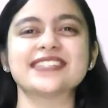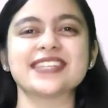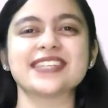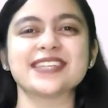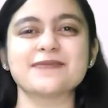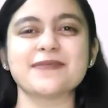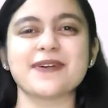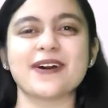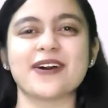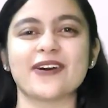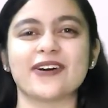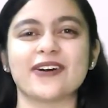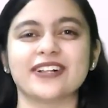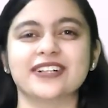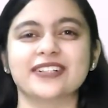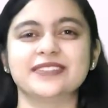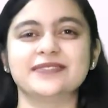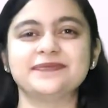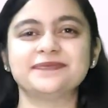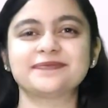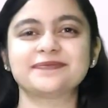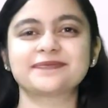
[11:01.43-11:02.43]
the cinema
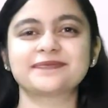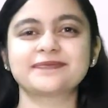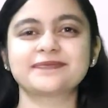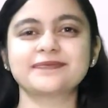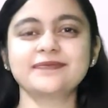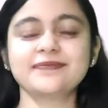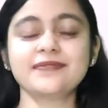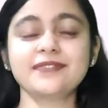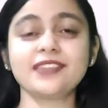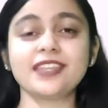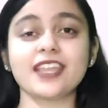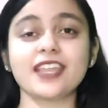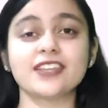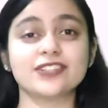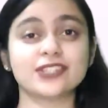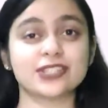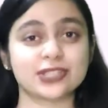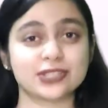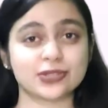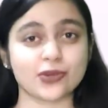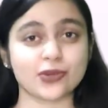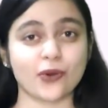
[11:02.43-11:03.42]
hall.
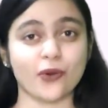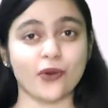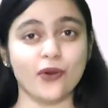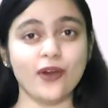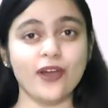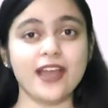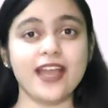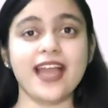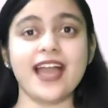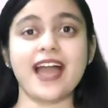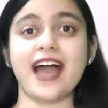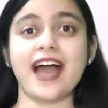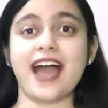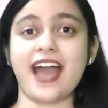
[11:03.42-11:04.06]
So,